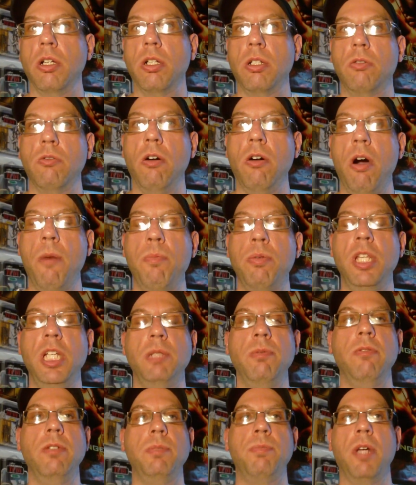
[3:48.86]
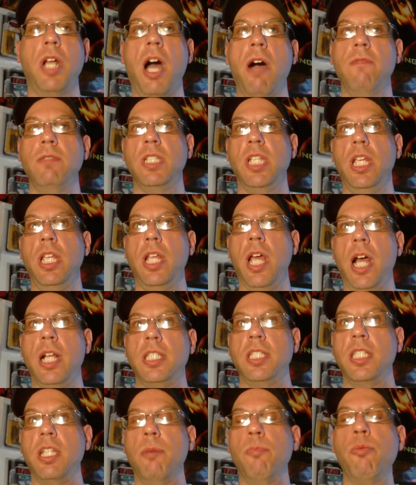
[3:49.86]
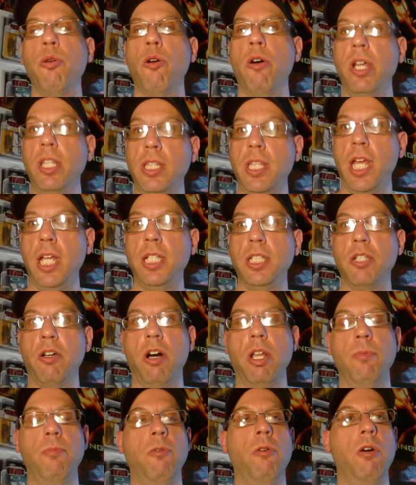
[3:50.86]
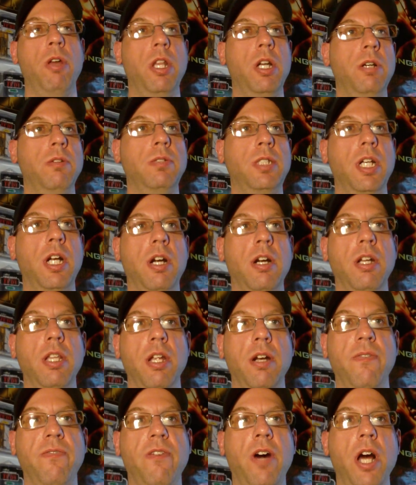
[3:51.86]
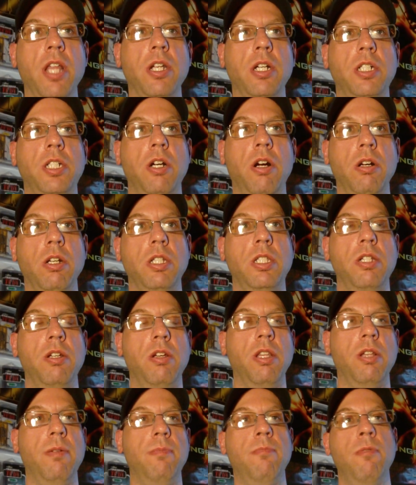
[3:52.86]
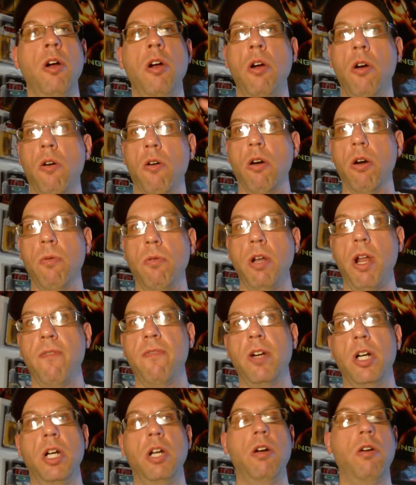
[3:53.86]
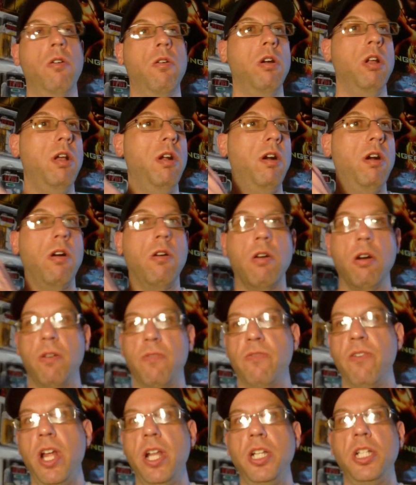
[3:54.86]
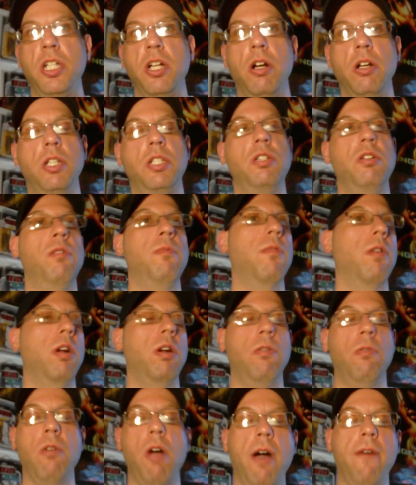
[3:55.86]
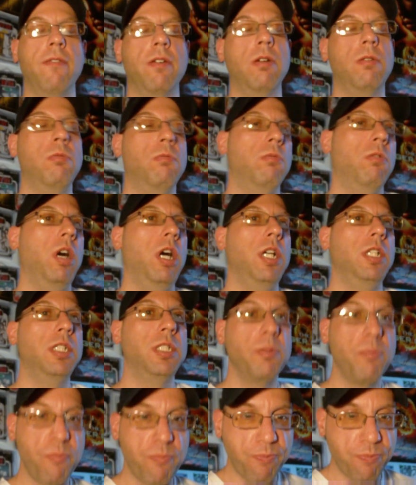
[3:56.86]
grow up with these movies, but obviously at some point they saw them, whether it was their father showed it to them or whatever, or a friend showed it to them, or however it was.